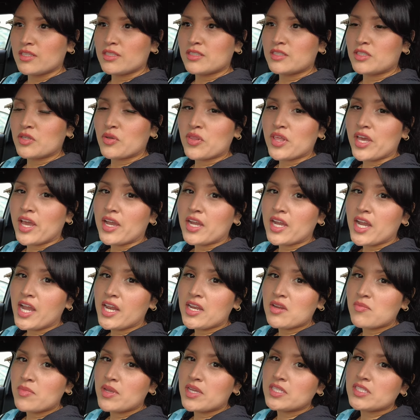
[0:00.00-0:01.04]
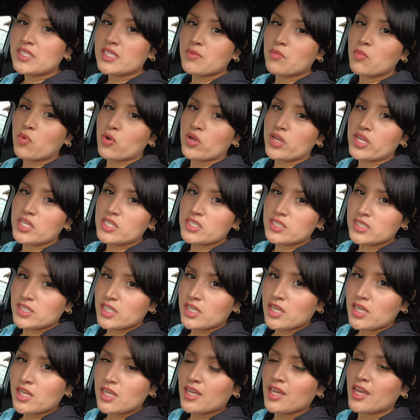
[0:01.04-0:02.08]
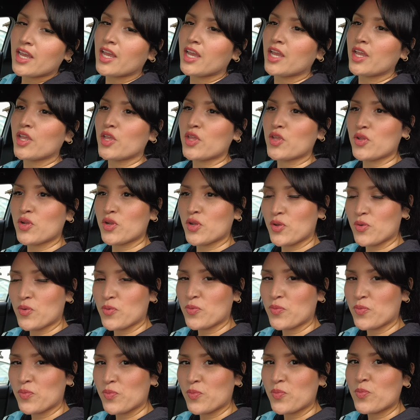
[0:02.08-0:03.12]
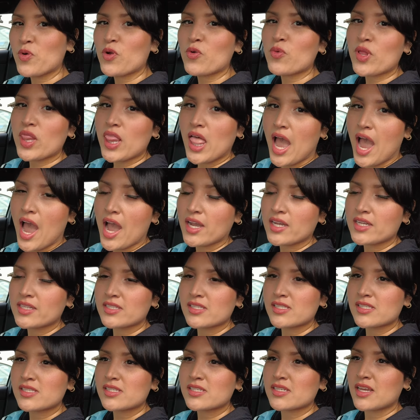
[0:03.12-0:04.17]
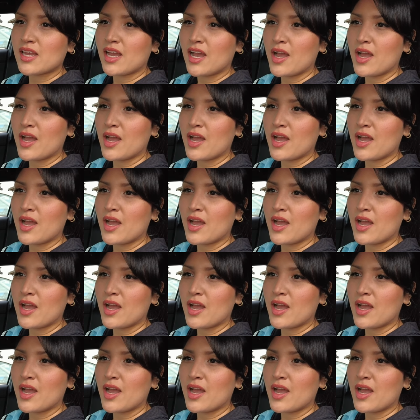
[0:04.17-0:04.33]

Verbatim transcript: So that kind of makes it more easy, you know, more relaxed.